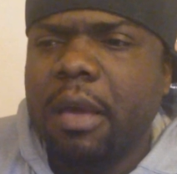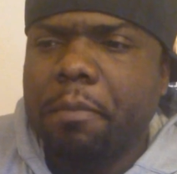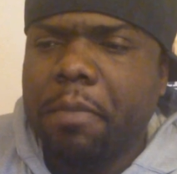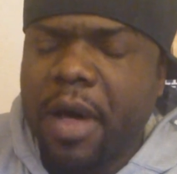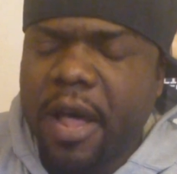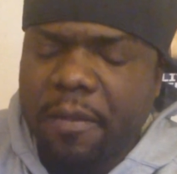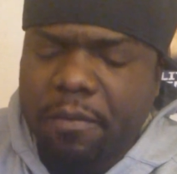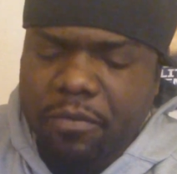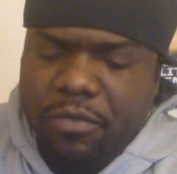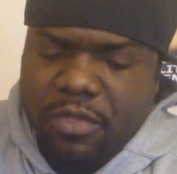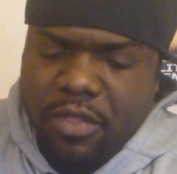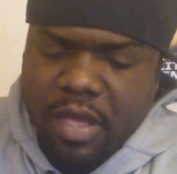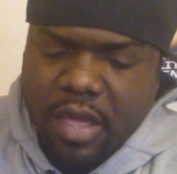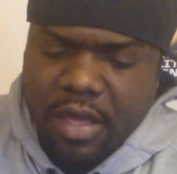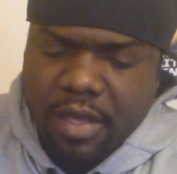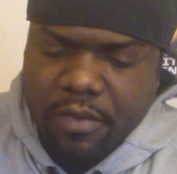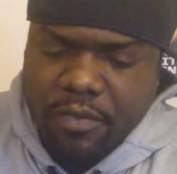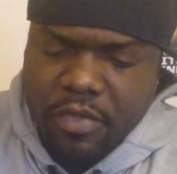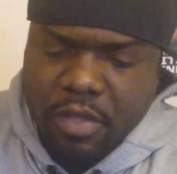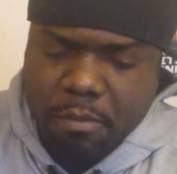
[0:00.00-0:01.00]
But
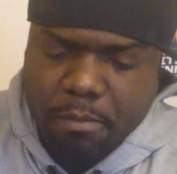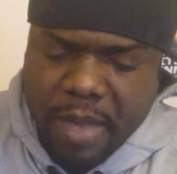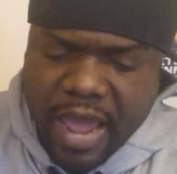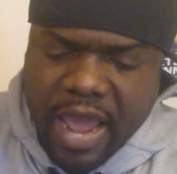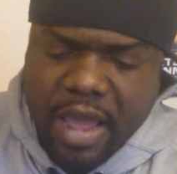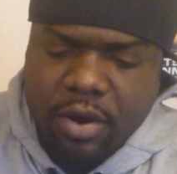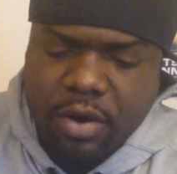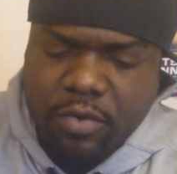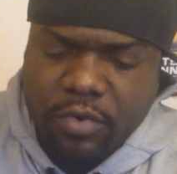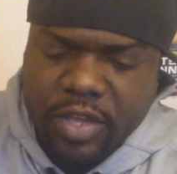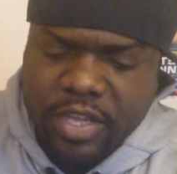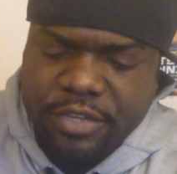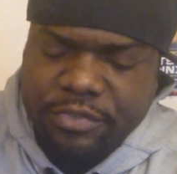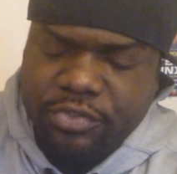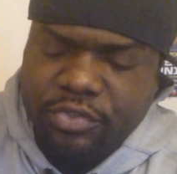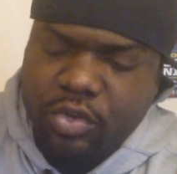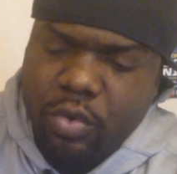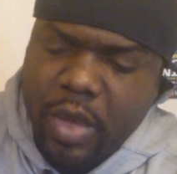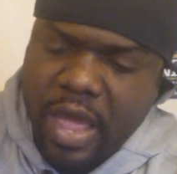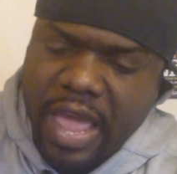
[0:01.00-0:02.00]
the matter
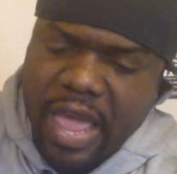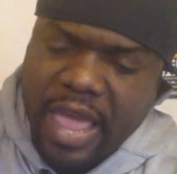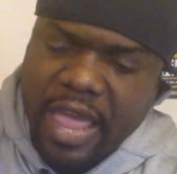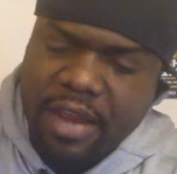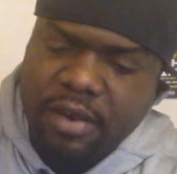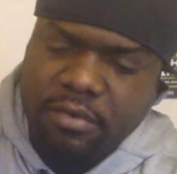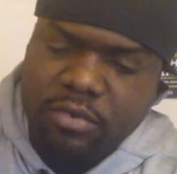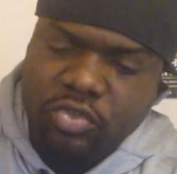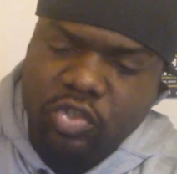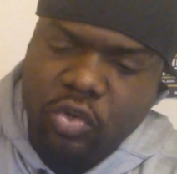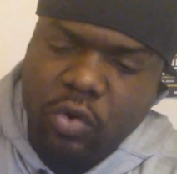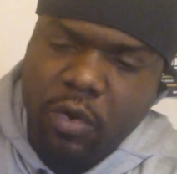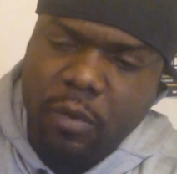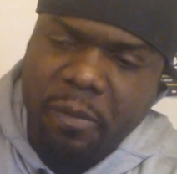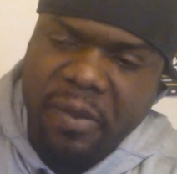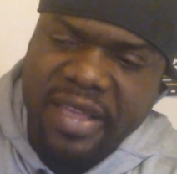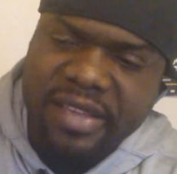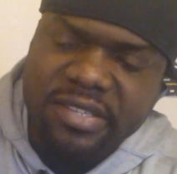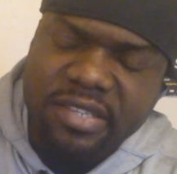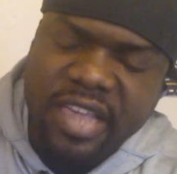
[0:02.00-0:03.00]
is, you had Jean
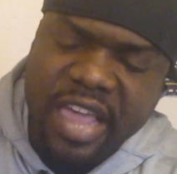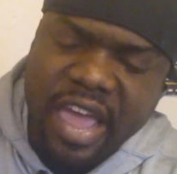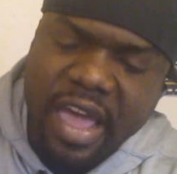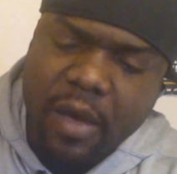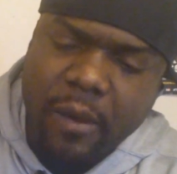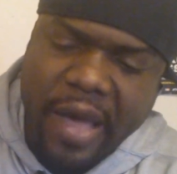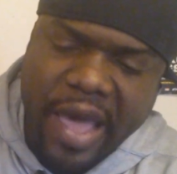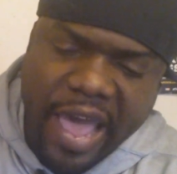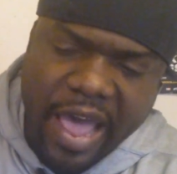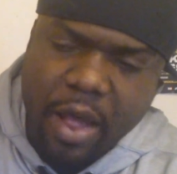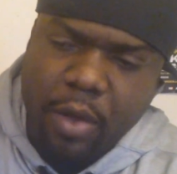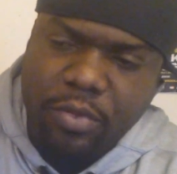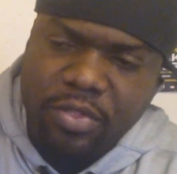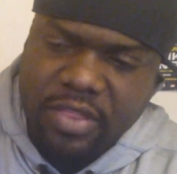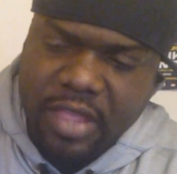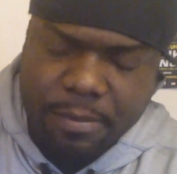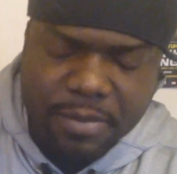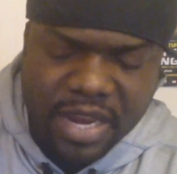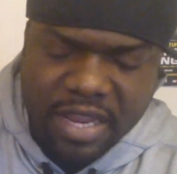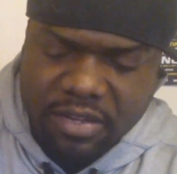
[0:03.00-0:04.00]
Pascal out.